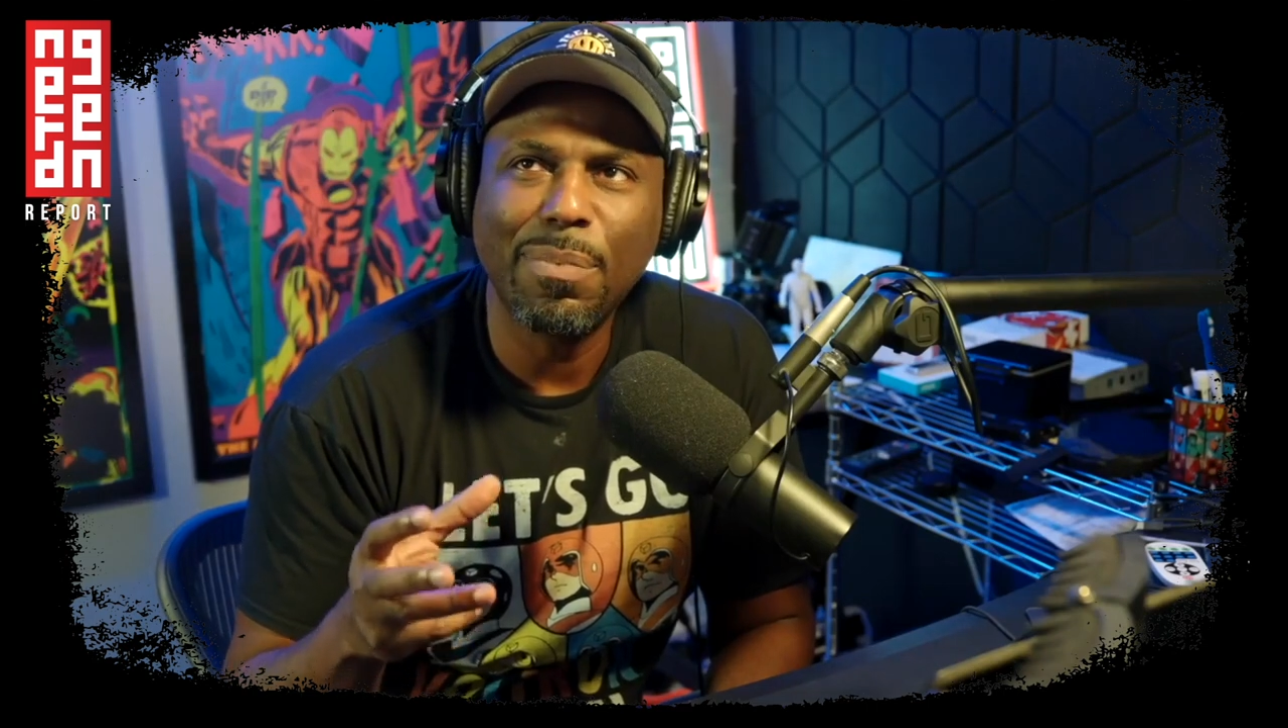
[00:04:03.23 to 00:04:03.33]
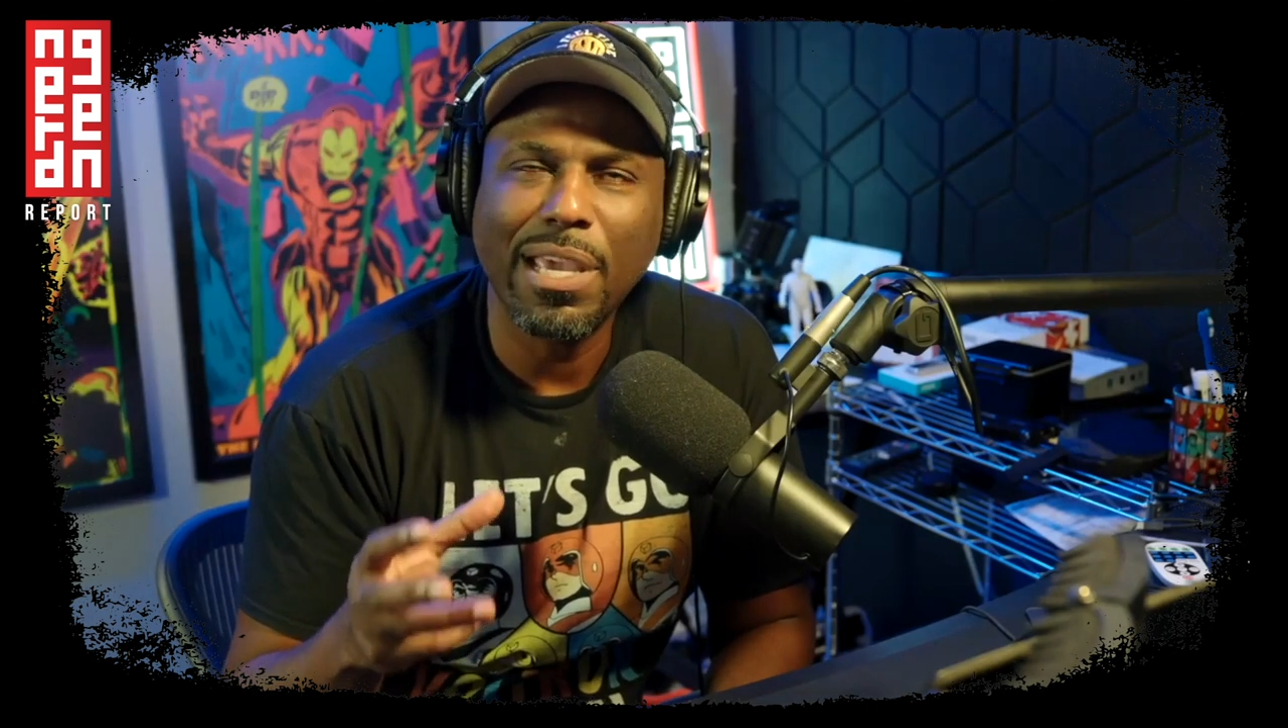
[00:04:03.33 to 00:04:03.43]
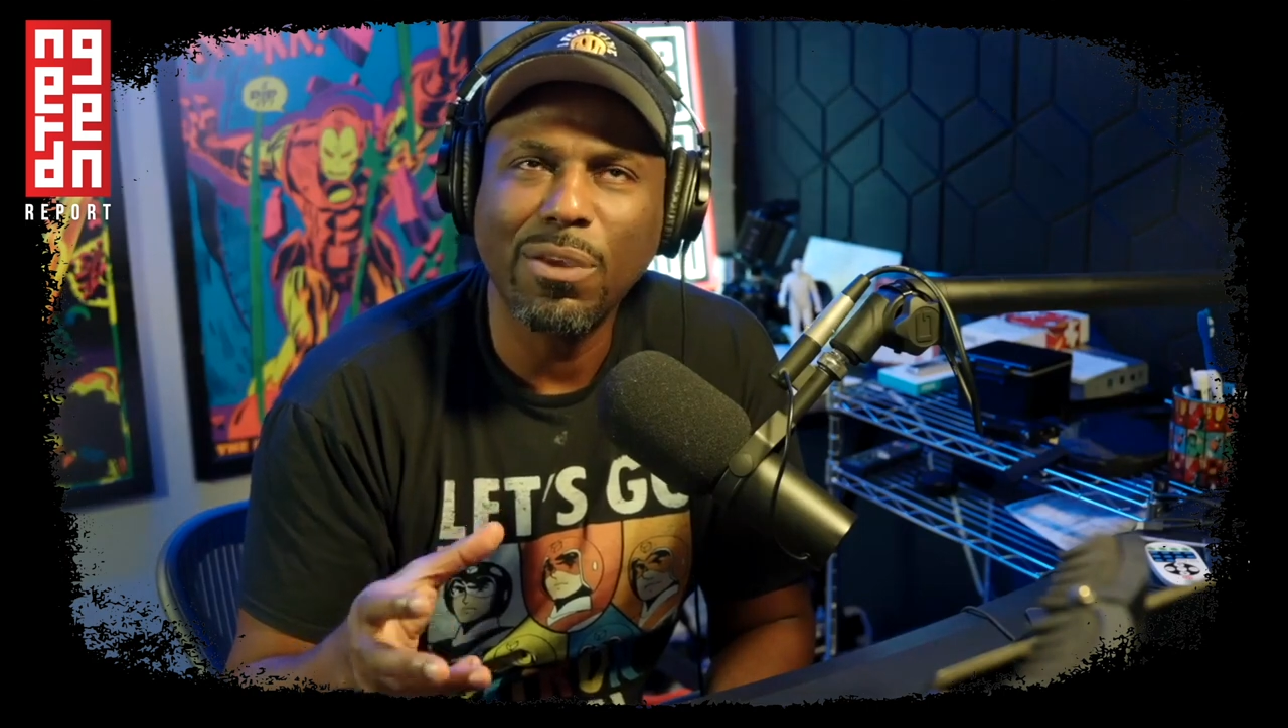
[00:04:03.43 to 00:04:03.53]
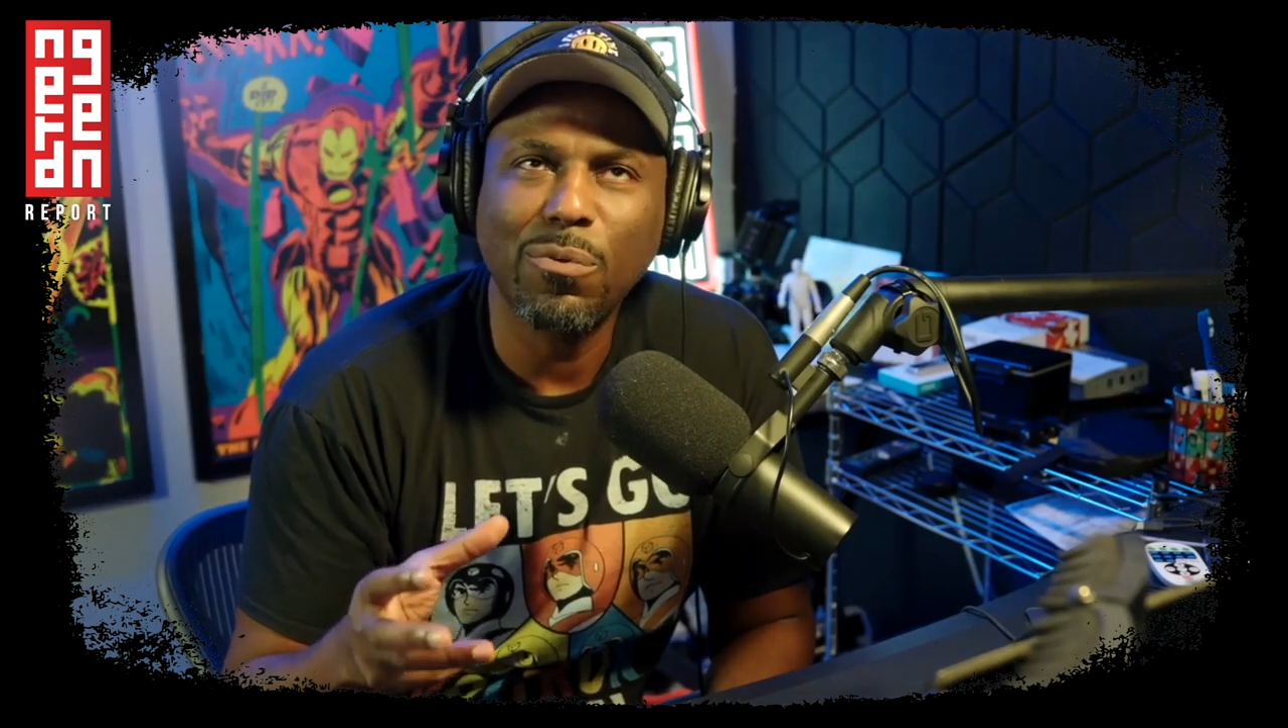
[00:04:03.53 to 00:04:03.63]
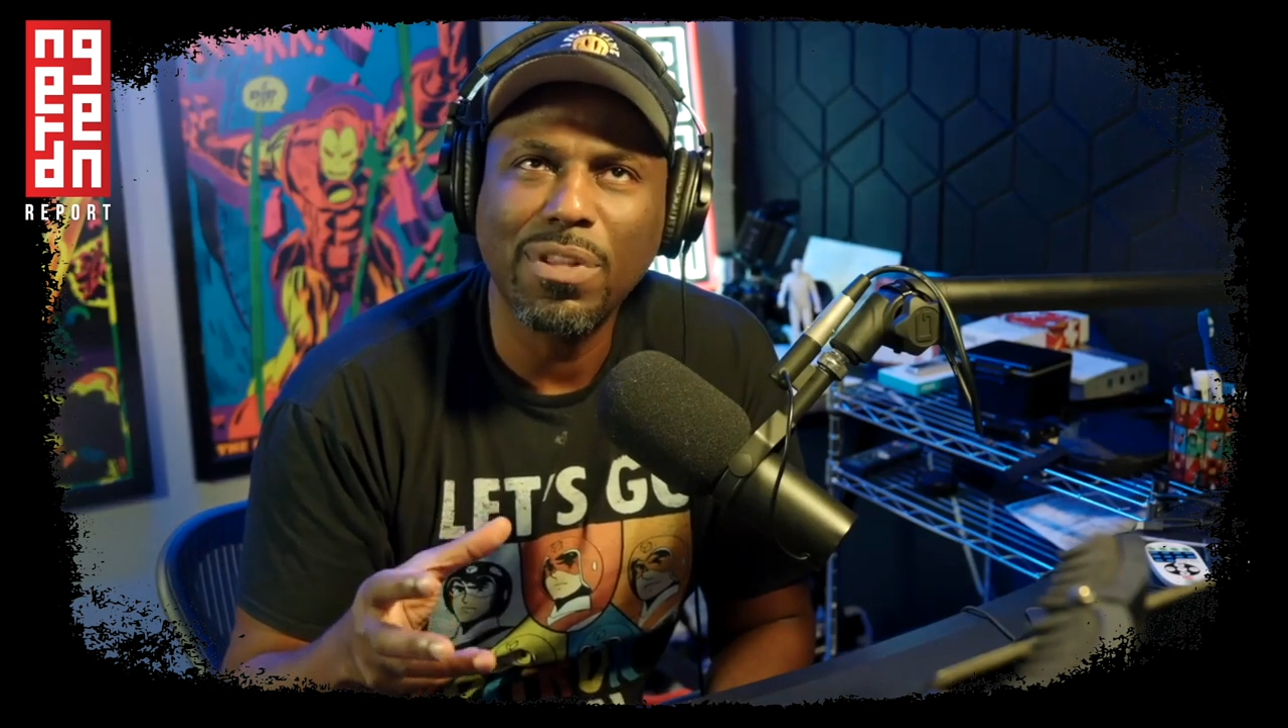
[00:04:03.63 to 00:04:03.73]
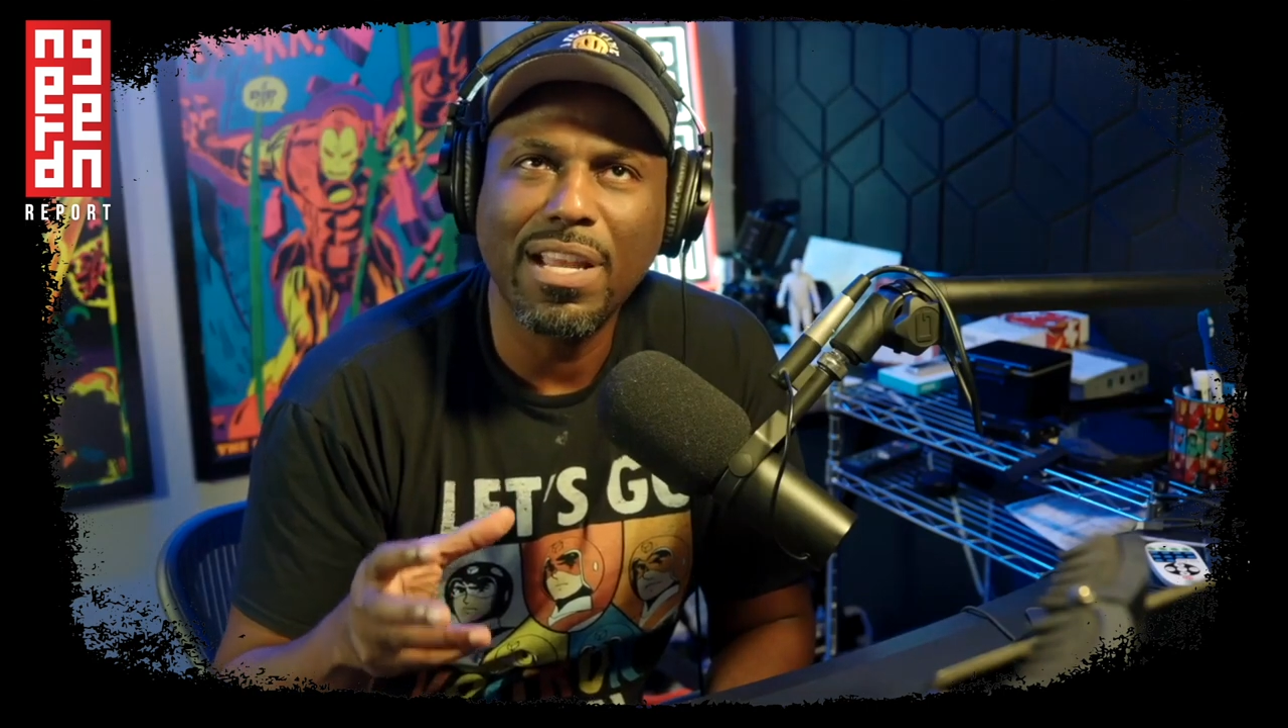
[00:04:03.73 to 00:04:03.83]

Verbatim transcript: penguin